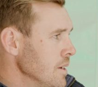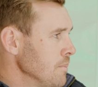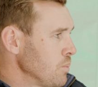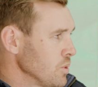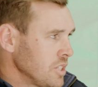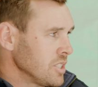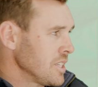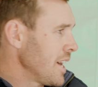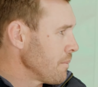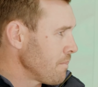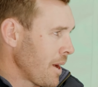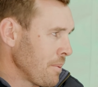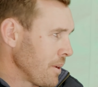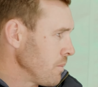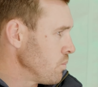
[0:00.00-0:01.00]
precision ag
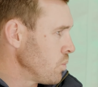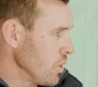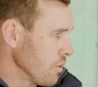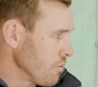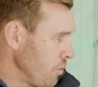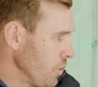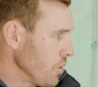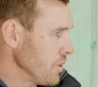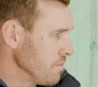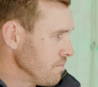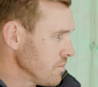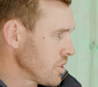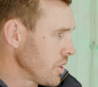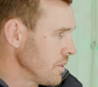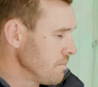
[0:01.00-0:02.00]
mapping work for you.
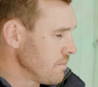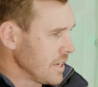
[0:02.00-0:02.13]
So